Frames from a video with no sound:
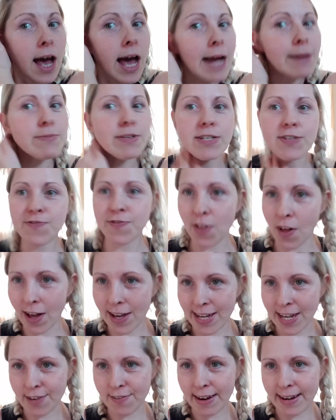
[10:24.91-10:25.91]
I'm just
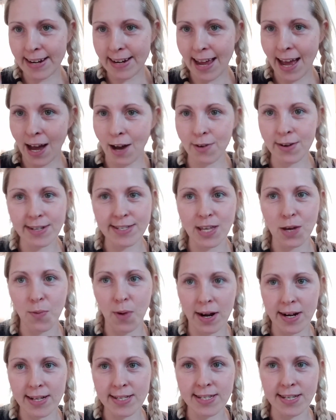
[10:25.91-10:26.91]
vlogging right now because I
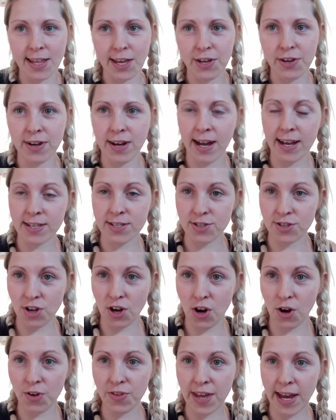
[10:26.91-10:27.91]
wanted to let you guys
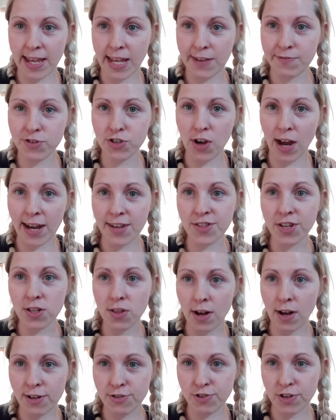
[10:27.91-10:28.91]
know that I've tried the
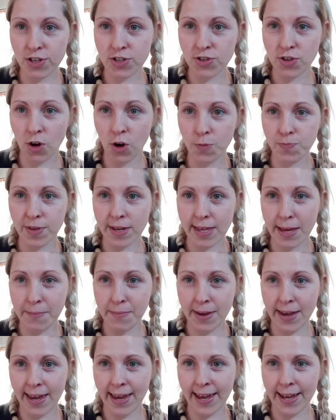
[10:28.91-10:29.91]
laundry soap that I
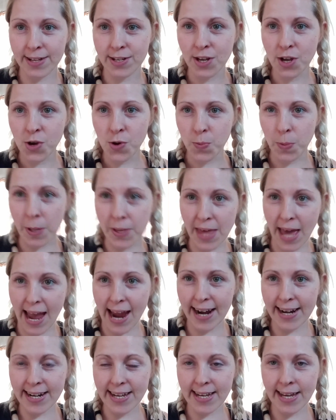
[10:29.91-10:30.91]
made with
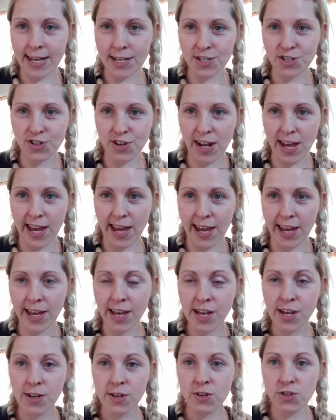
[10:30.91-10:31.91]
Addie
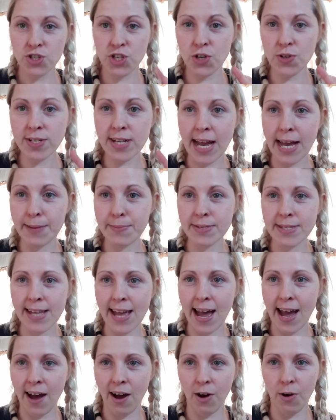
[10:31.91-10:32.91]
yesterday two times
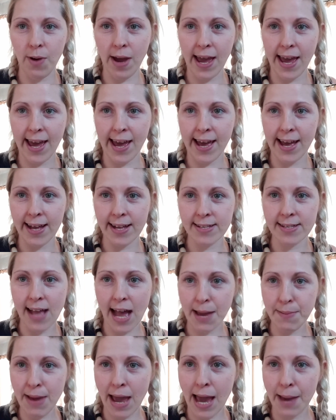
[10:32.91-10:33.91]
now and
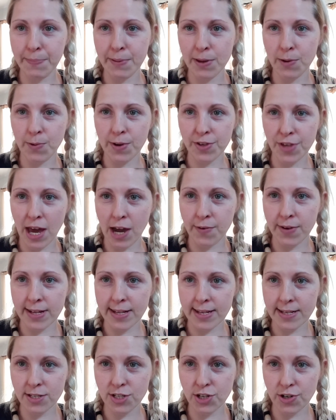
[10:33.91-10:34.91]
I'm happy with how
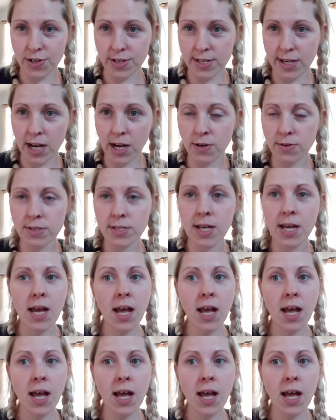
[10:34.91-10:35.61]
it turned out.